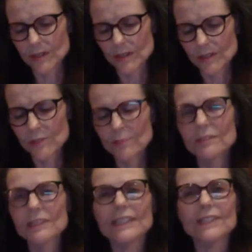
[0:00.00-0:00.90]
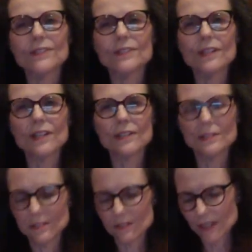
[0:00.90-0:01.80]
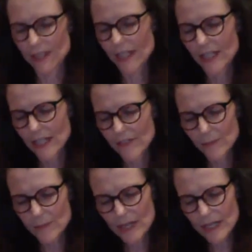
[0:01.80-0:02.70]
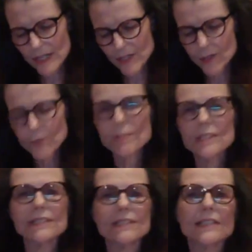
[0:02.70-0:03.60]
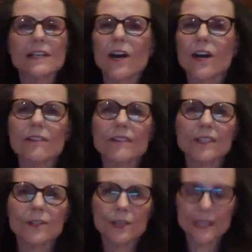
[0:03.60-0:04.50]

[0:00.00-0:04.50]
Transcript: So play, you dogs. Never mind who's busy carving your